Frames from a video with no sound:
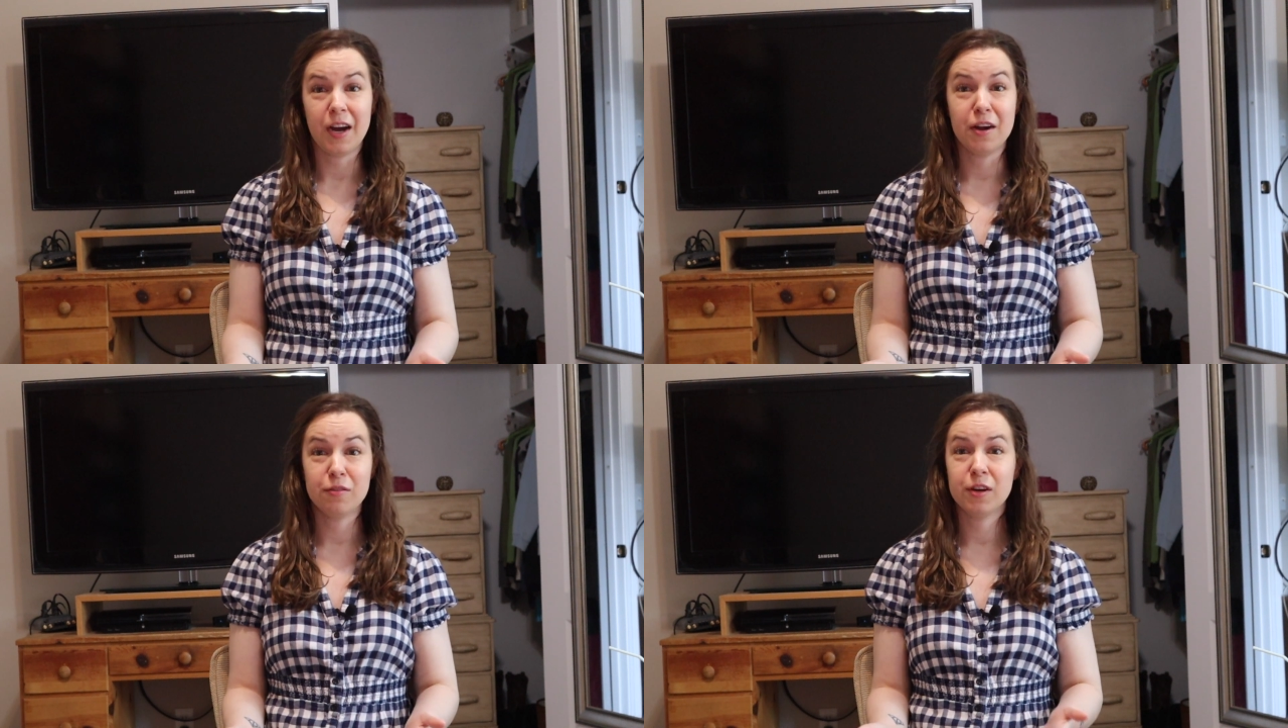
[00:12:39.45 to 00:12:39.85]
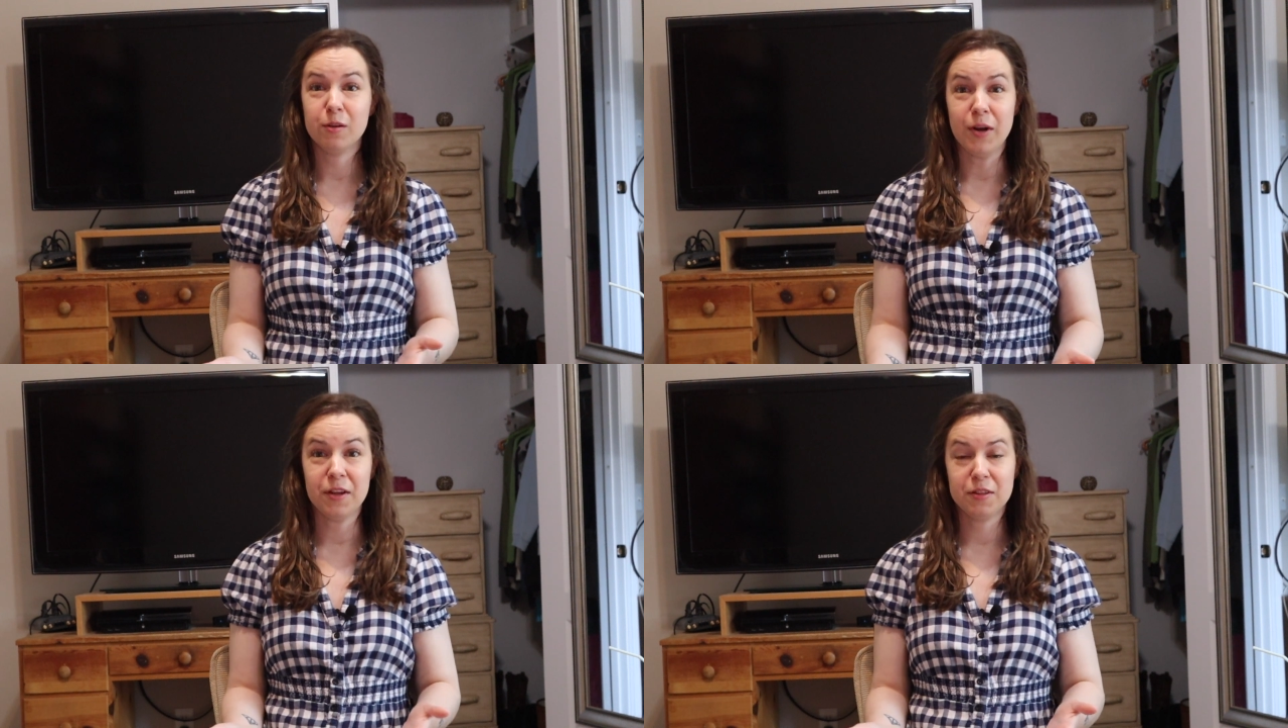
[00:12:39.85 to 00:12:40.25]
Ira
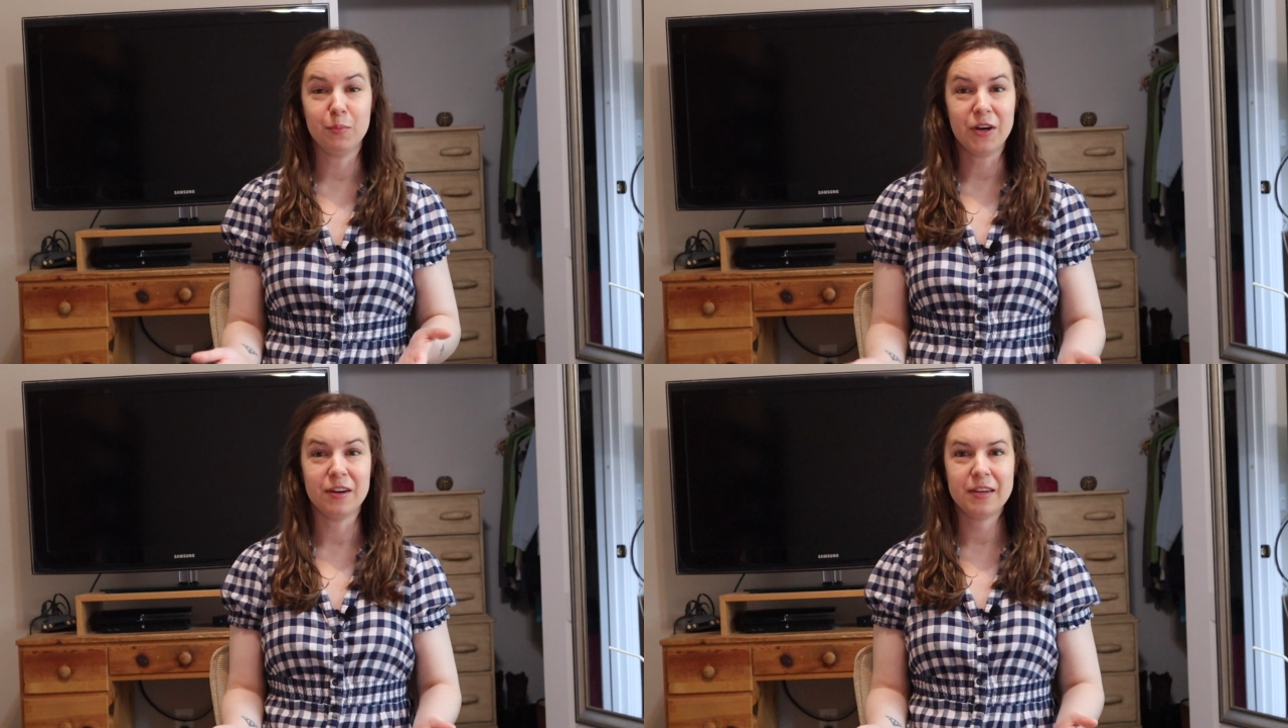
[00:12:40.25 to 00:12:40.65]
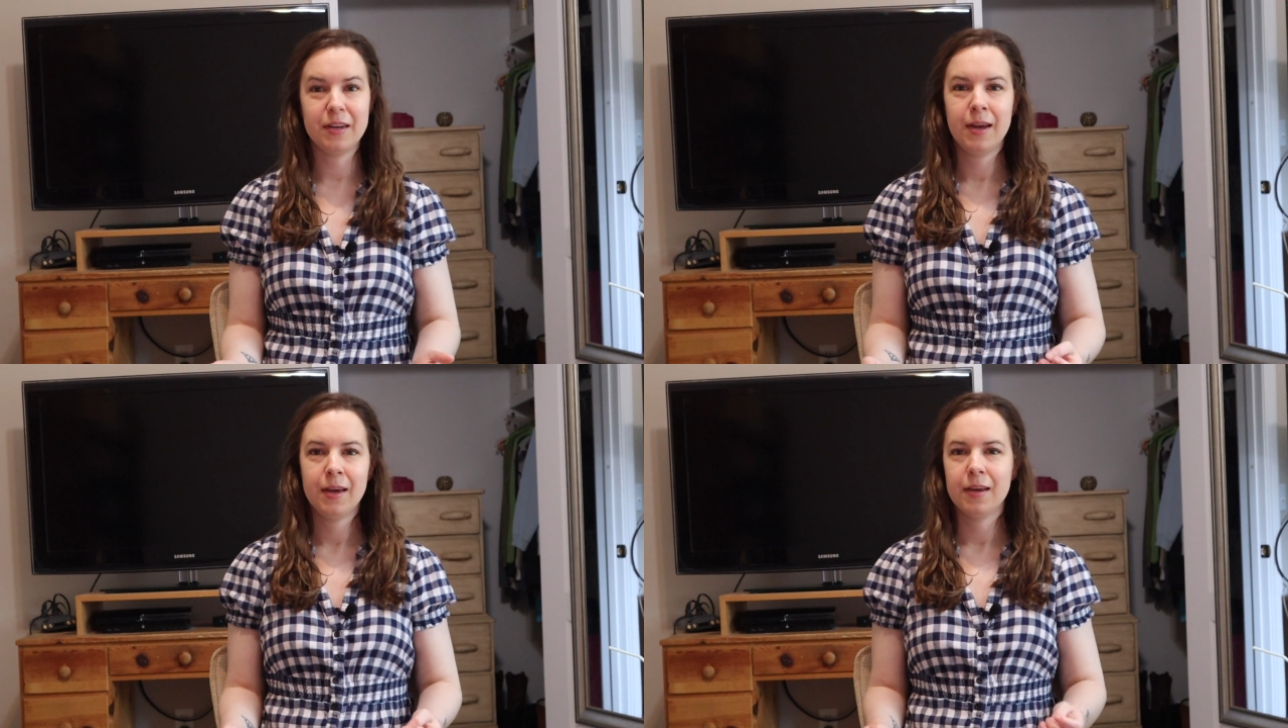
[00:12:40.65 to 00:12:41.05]
about the
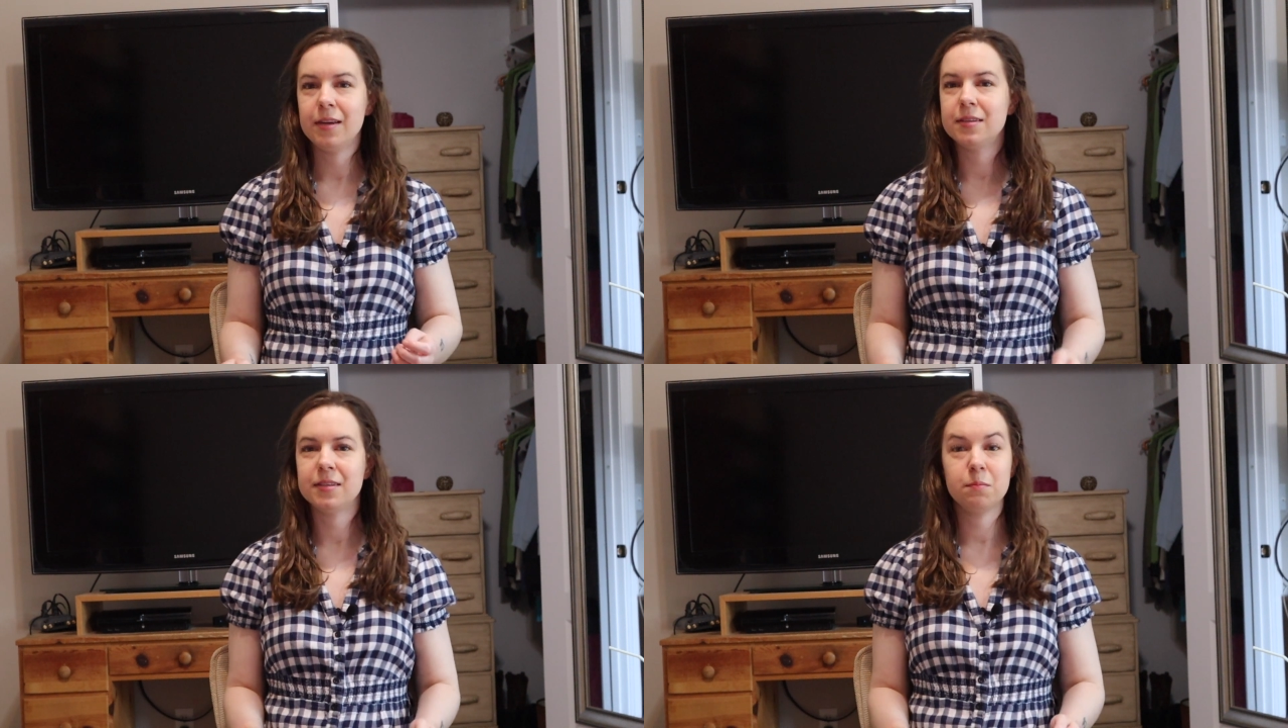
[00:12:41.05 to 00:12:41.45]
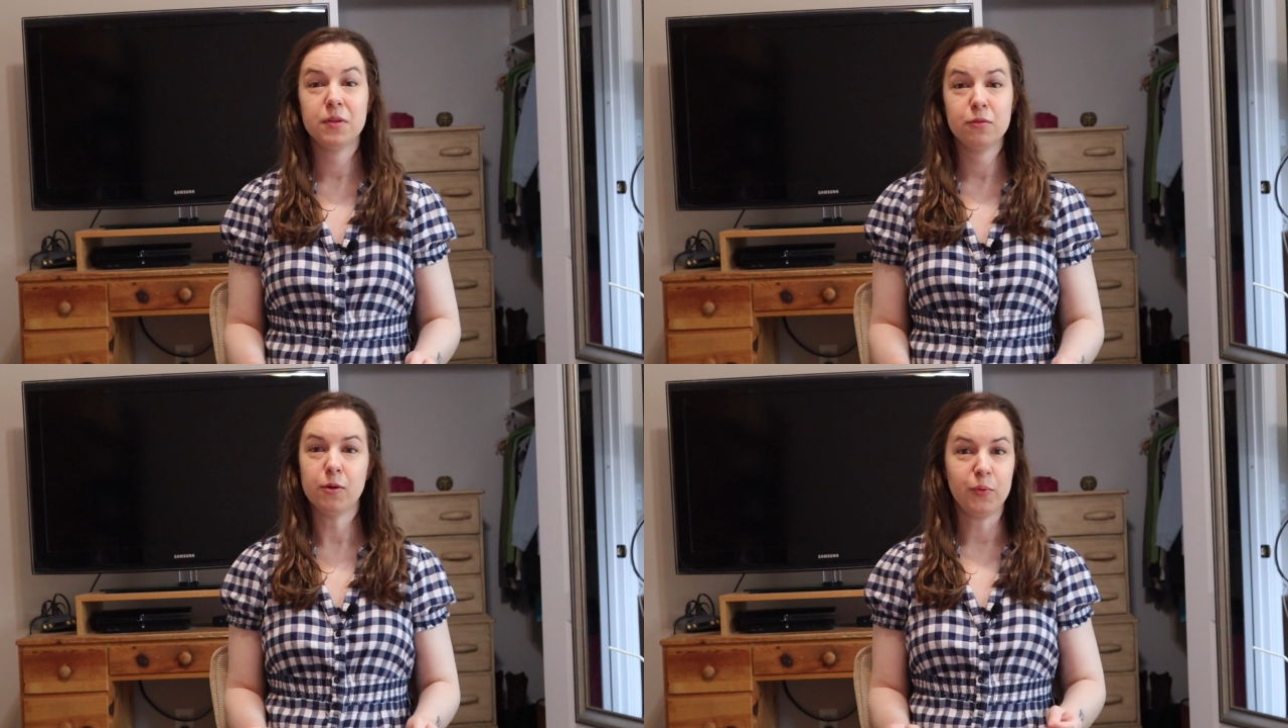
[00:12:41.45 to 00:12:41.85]
body, he
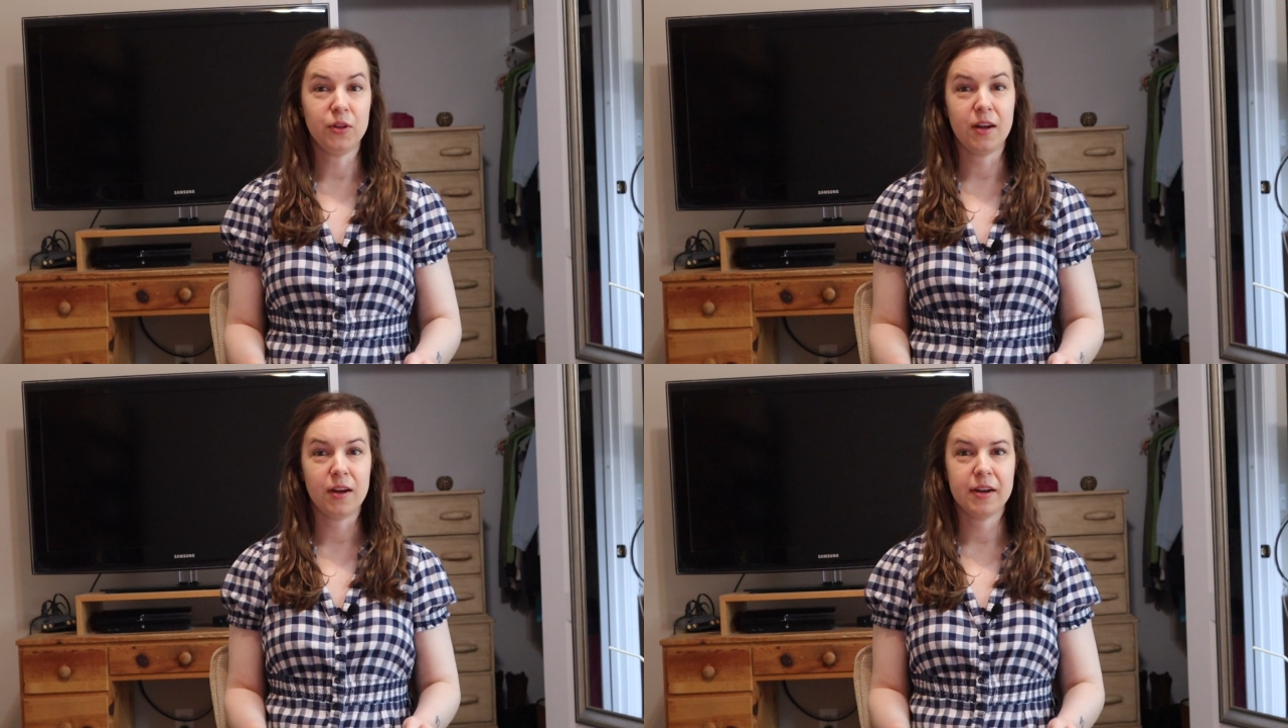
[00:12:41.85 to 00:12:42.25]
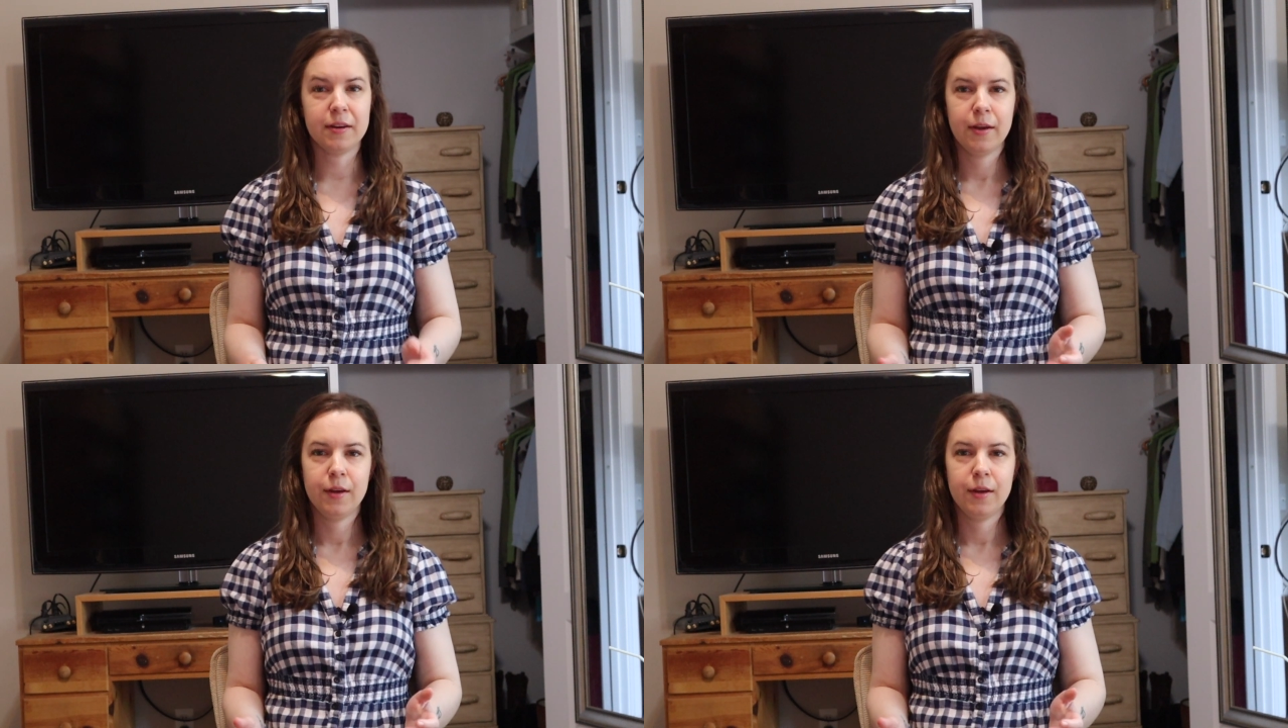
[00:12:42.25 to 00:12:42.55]
simply replied,